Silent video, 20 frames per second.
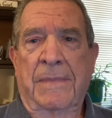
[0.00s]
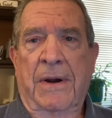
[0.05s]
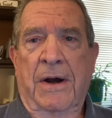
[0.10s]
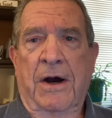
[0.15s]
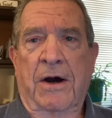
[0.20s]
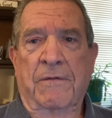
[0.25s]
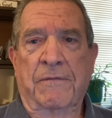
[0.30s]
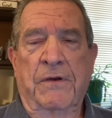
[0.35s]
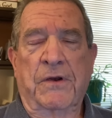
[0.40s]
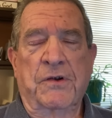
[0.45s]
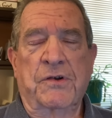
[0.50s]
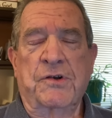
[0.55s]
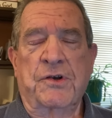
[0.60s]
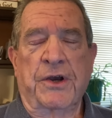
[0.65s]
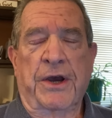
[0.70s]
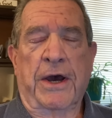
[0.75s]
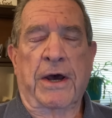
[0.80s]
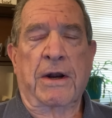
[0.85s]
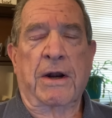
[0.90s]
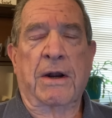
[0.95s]
of this
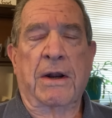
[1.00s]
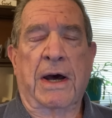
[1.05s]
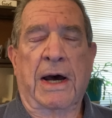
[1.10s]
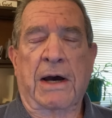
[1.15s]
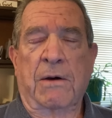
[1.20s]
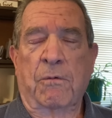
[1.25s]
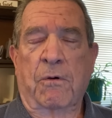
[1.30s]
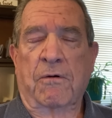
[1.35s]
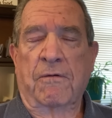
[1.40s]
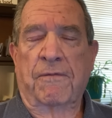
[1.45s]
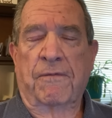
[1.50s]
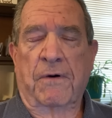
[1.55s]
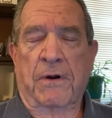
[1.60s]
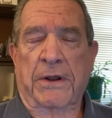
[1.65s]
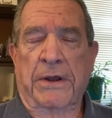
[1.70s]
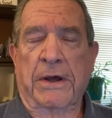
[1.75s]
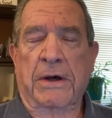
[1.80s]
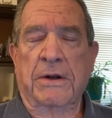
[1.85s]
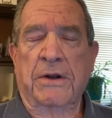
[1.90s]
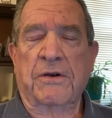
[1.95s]
channel, I will
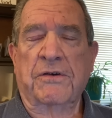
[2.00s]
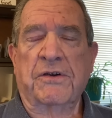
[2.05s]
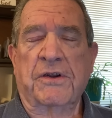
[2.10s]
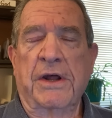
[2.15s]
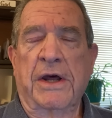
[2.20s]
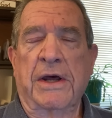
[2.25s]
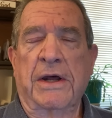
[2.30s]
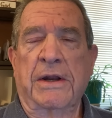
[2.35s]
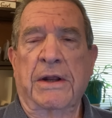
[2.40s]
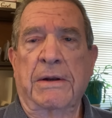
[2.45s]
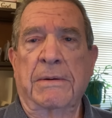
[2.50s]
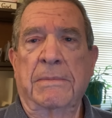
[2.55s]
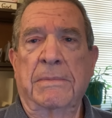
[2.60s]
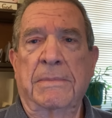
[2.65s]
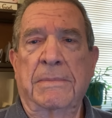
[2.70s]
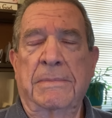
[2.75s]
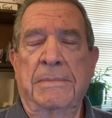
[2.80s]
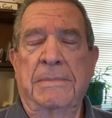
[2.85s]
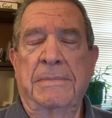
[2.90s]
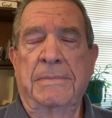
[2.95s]
fully understand it.
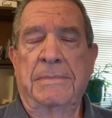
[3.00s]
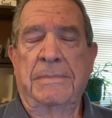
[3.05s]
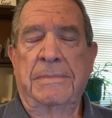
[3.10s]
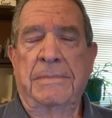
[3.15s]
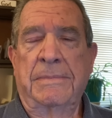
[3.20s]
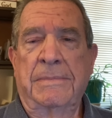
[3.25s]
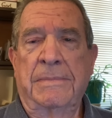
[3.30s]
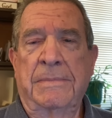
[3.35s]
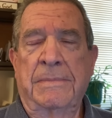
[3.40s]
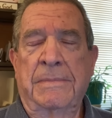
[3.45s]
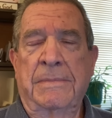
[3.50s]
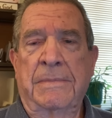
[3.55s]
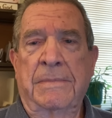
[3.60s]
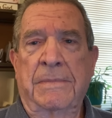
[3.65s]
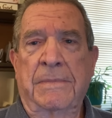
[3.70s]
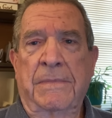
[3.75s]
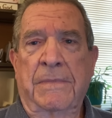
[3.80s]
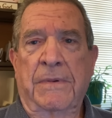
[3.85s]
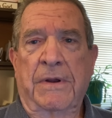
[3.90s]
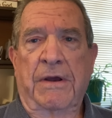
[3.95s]

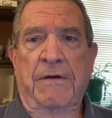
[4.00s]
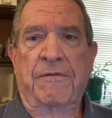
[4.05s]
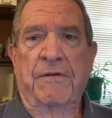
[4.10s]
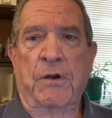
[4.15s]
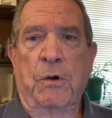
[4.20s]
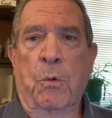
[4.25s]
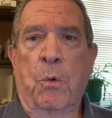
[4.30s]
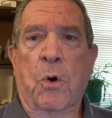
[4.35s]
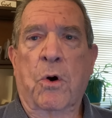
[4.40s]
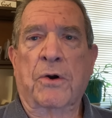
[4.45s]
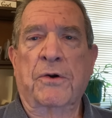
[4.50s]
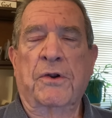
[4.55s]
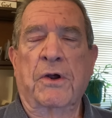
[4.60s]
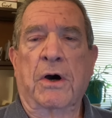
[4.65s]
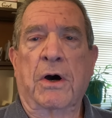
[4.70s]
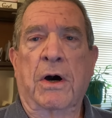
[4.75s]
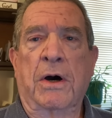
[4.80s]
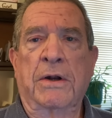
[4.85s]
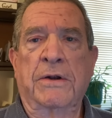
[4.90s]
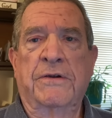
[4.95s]
If you want to
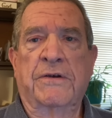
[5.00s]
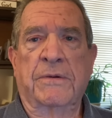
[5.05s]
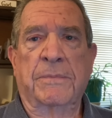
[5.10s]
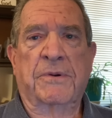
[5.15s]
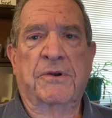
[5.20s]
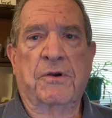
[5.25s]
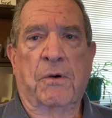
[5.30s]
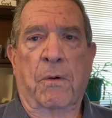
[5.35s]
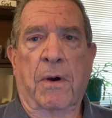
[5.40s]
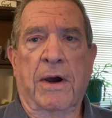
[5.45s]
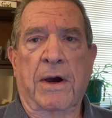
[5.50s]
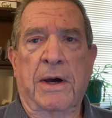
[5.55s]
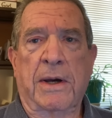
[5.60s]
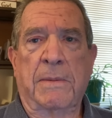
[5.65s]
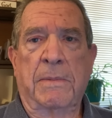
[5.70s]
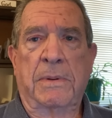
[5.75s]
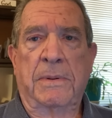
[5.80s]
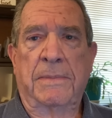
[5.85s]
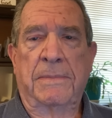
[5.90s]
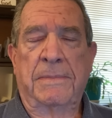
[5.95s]
unsubscribe,